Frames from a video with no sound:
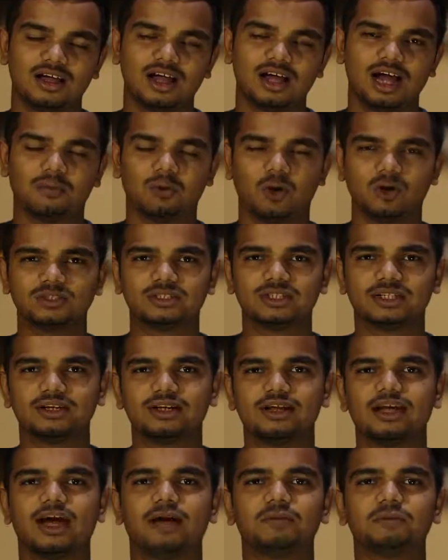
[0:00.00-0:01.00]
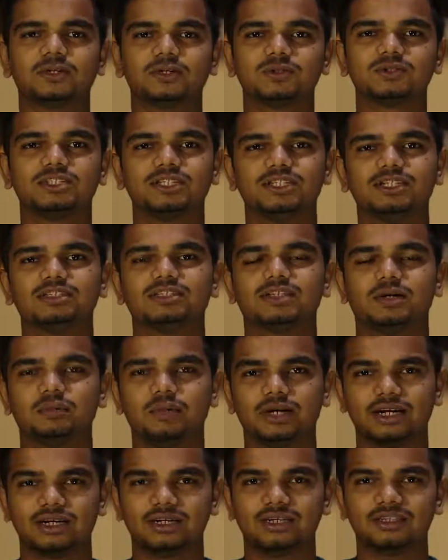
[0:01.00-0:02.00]
I'm also really happy to see
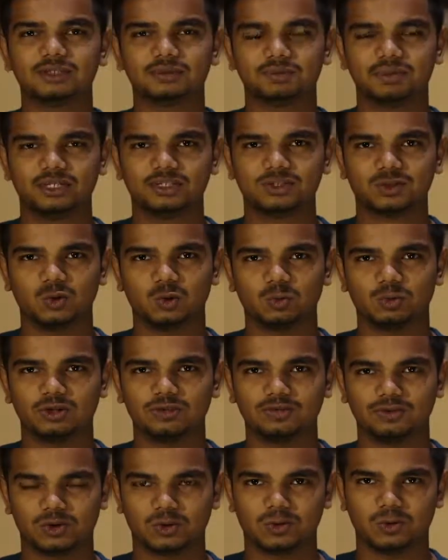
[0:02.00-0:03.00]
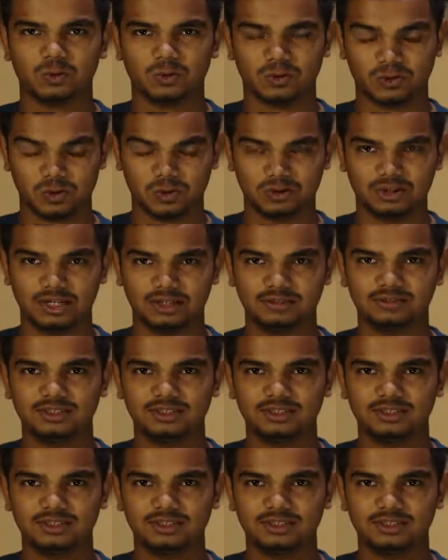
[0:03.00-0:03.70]
Submarine in Space open for Rock Tapes.